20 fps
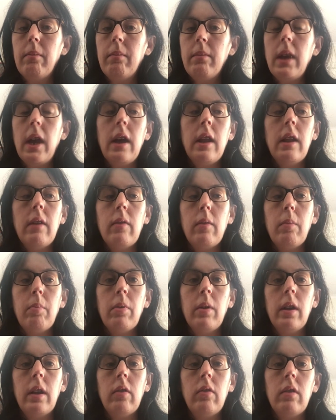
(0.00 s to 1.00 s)
Yeah, another
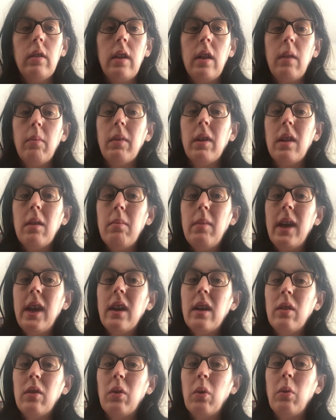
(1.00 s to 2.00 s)
prediction that I'm going to
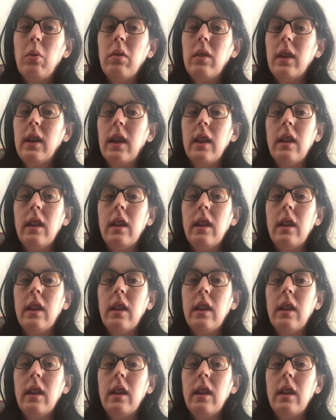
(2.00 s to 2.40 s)
make. I don't think